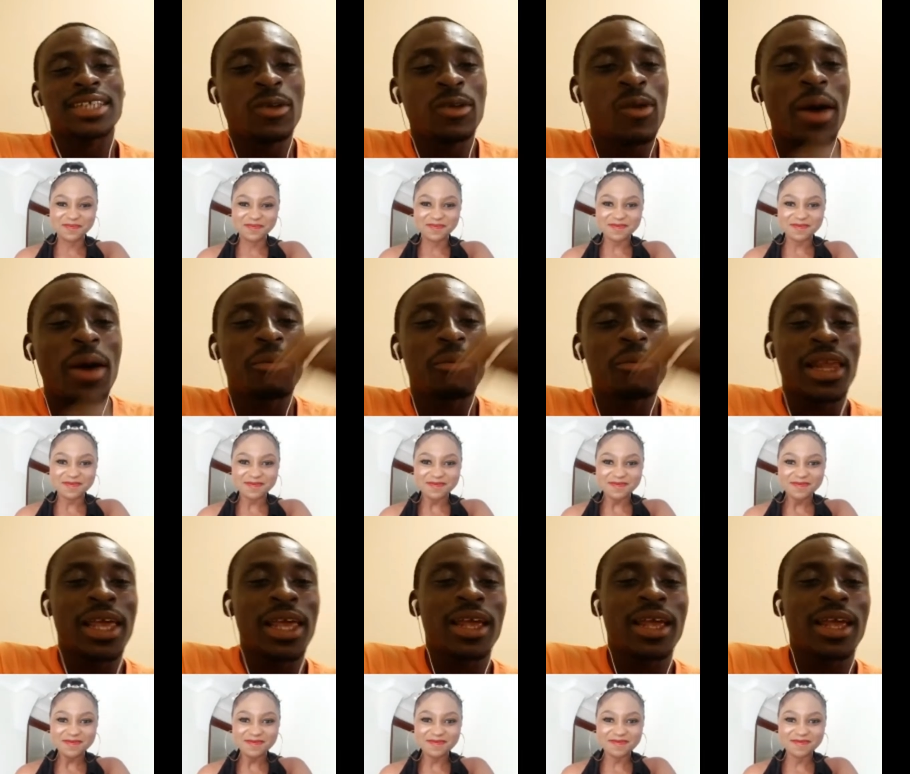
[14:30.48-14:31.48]
Speaker 1: anyone
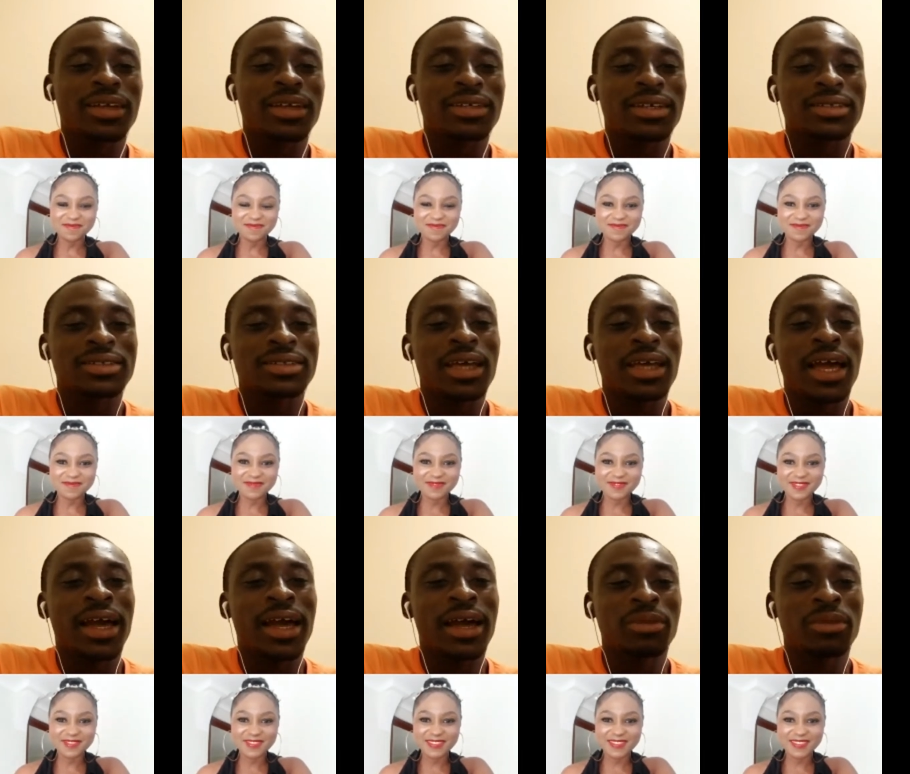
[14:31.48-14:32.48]
play
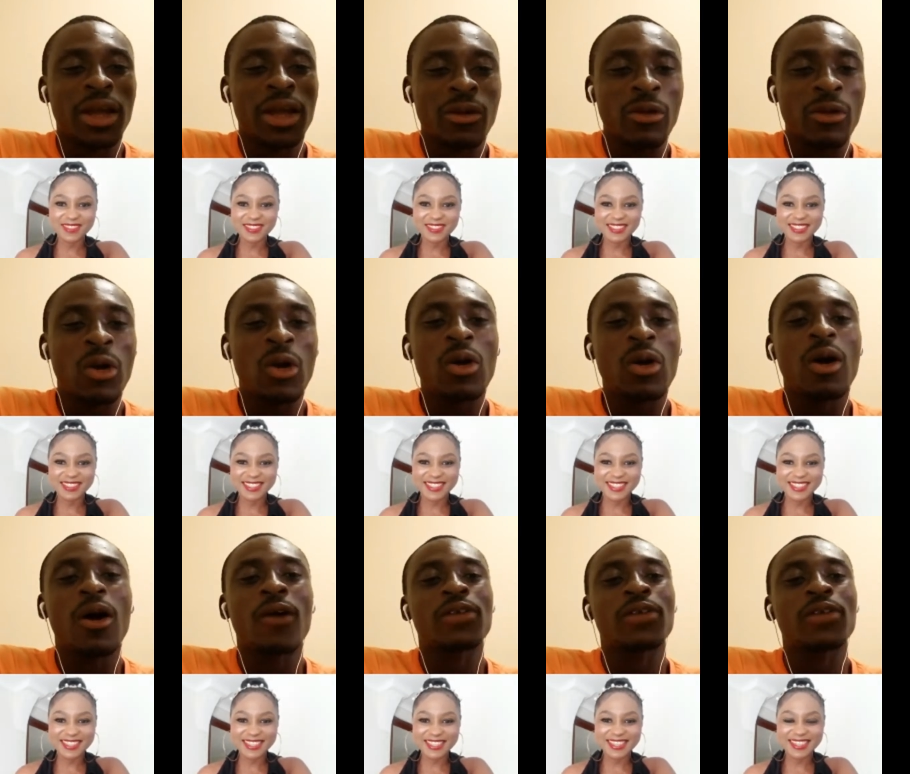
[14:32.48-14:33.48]
um, the
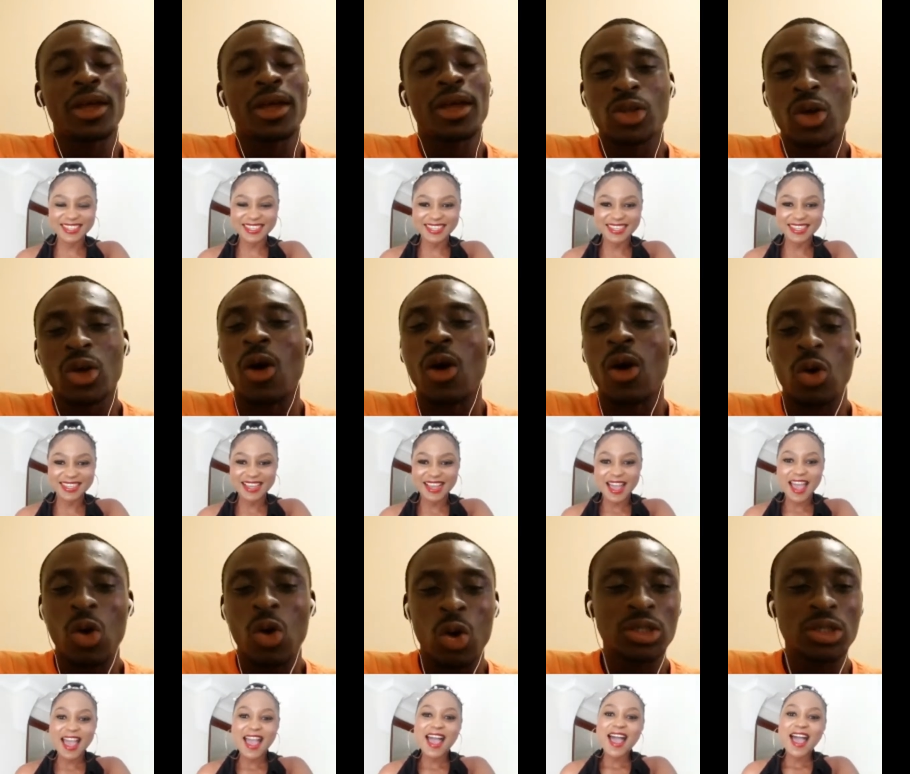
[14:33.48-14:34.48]
role of a mentor
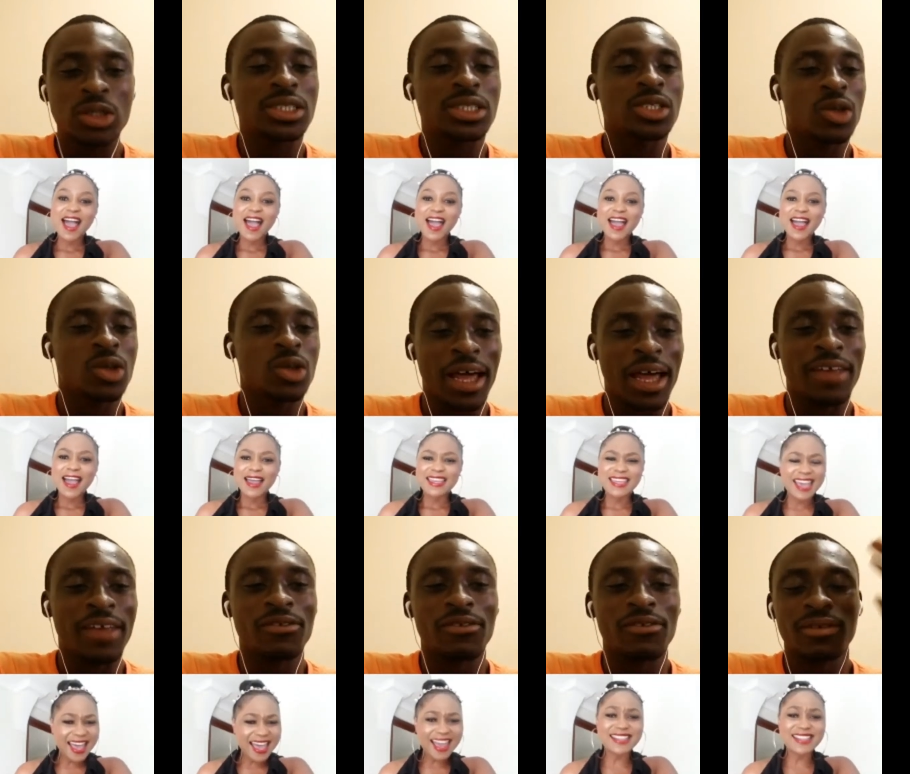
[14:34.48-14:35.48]
or coach in your life?
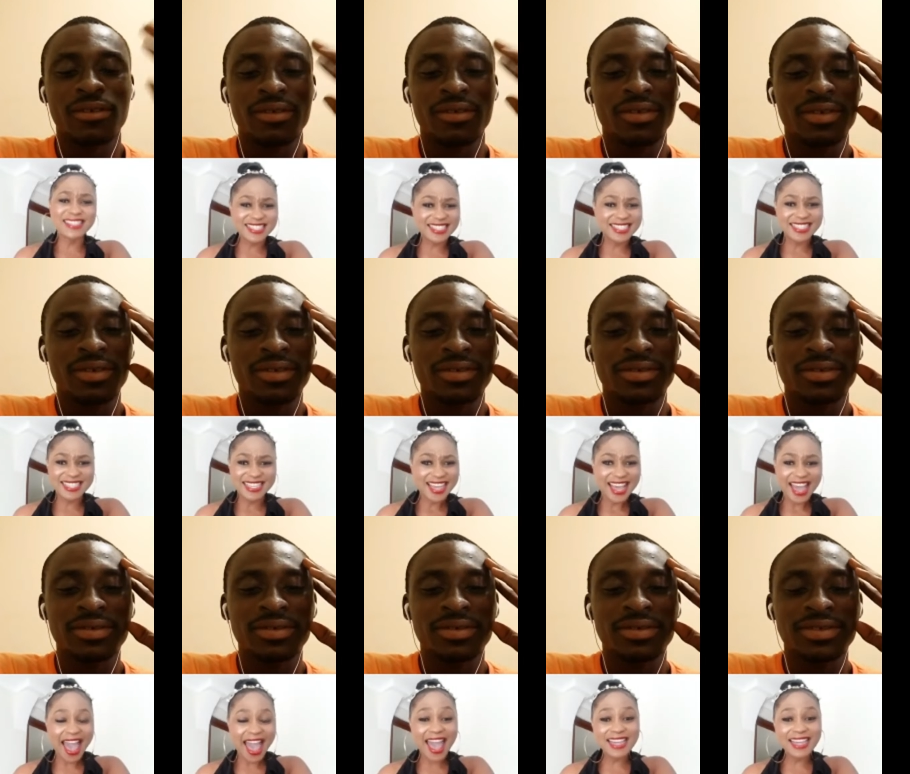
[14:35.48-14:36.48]
Speaker 2: Yes
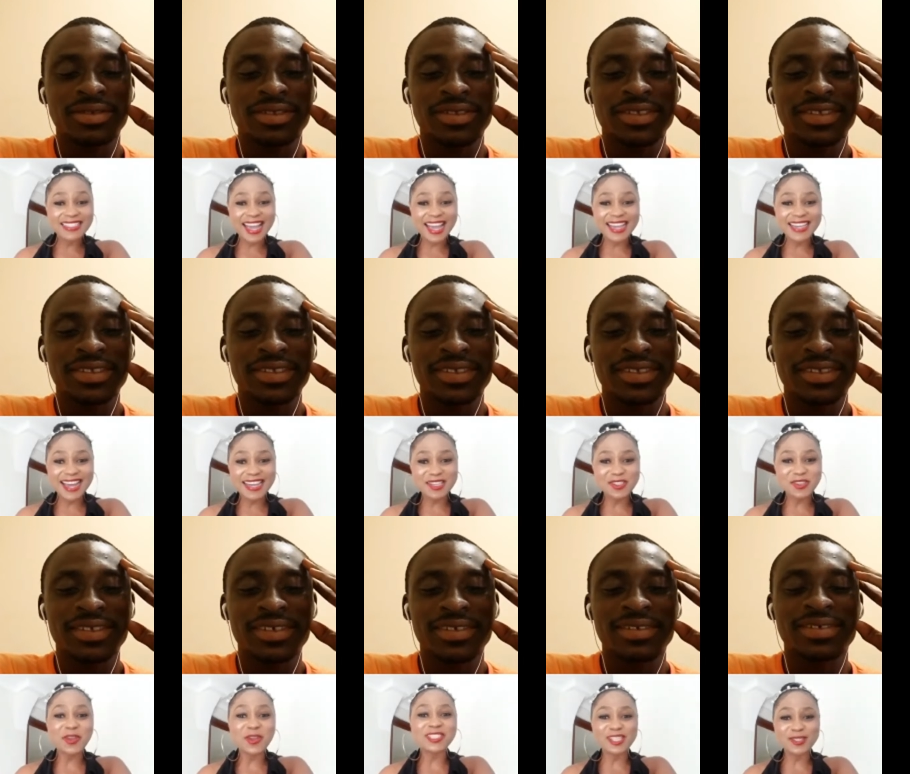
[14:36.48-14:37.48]
and and and it's
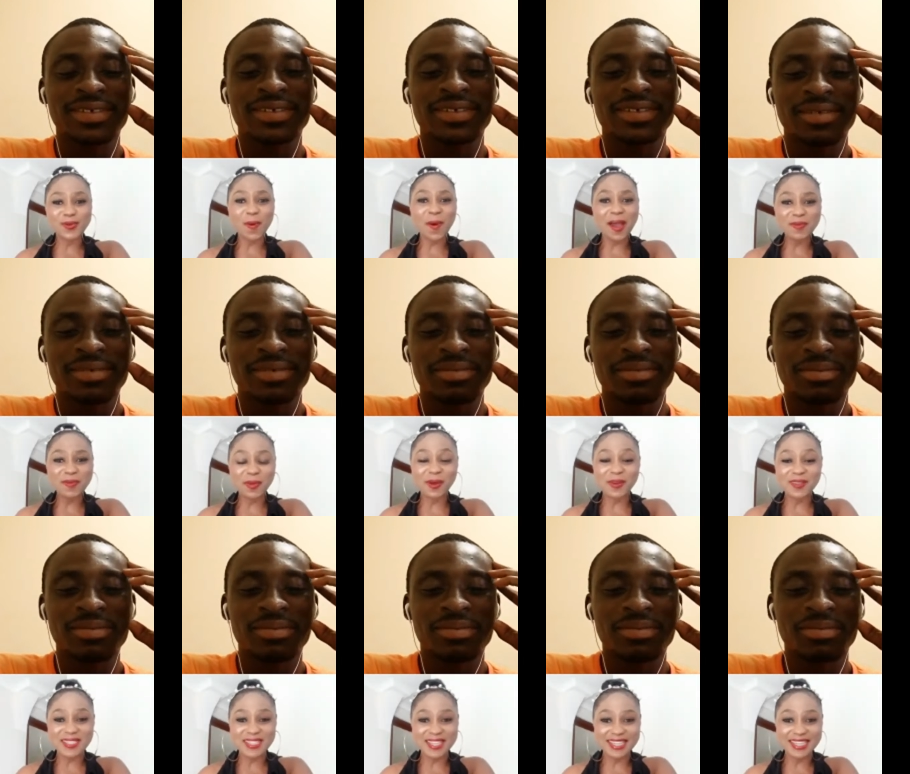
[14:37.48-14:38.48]
not just one
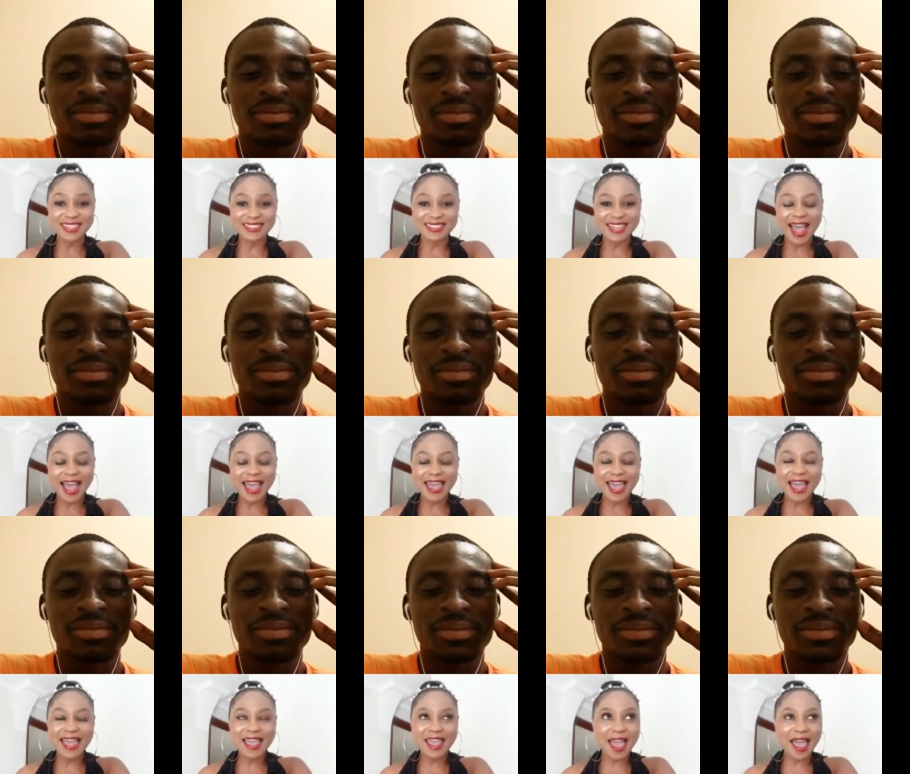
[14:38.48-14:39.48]
person
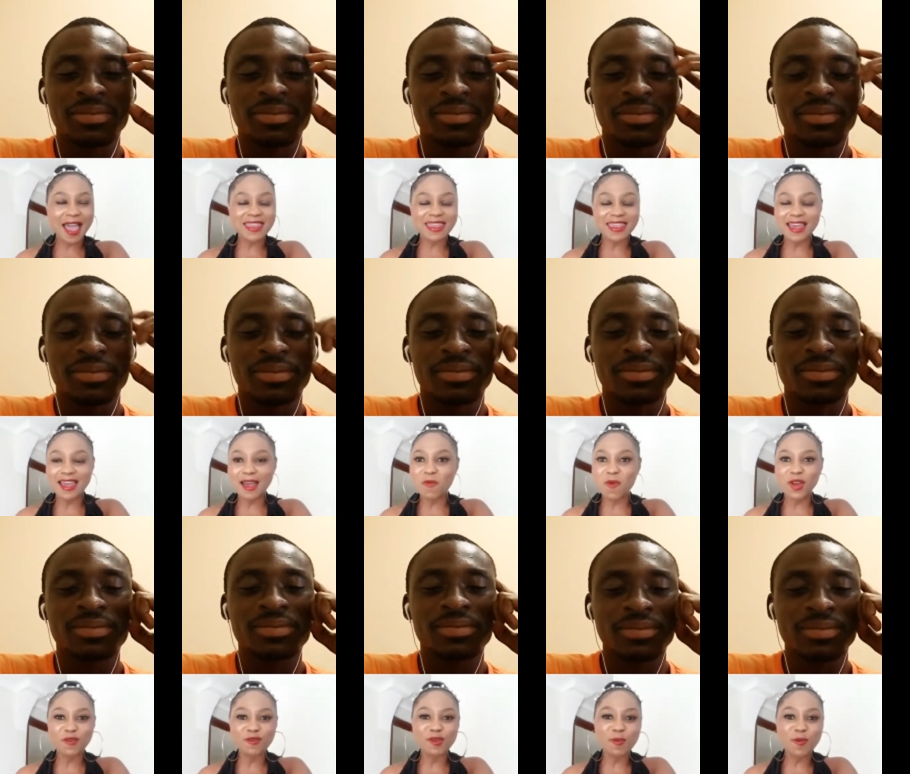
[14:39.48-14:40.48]
I, I i think i'm one
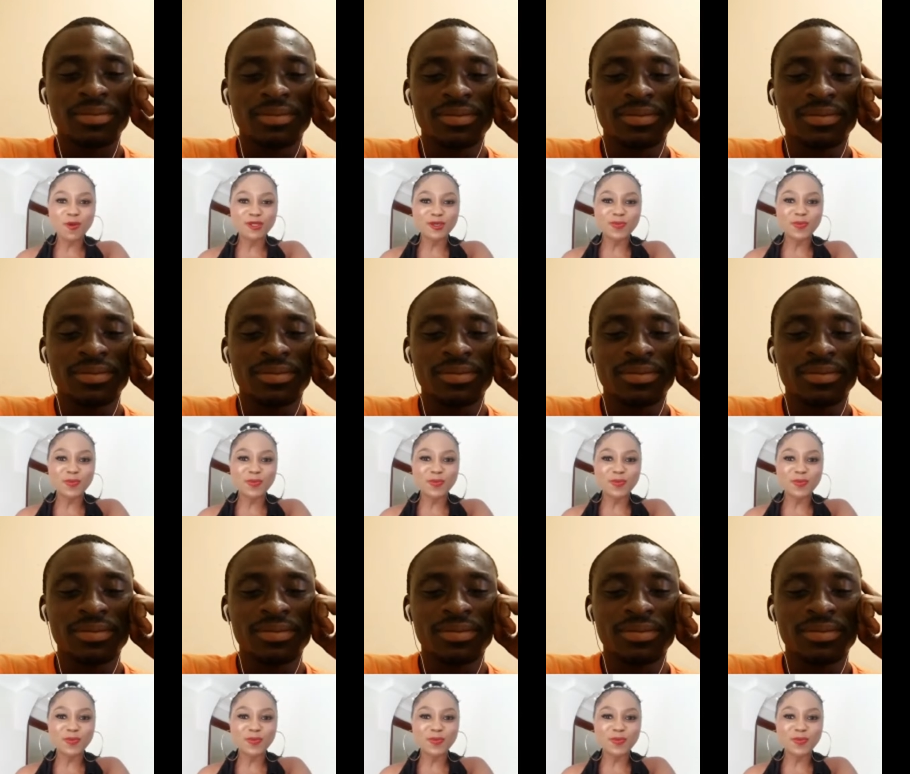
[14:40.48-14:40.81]
of the most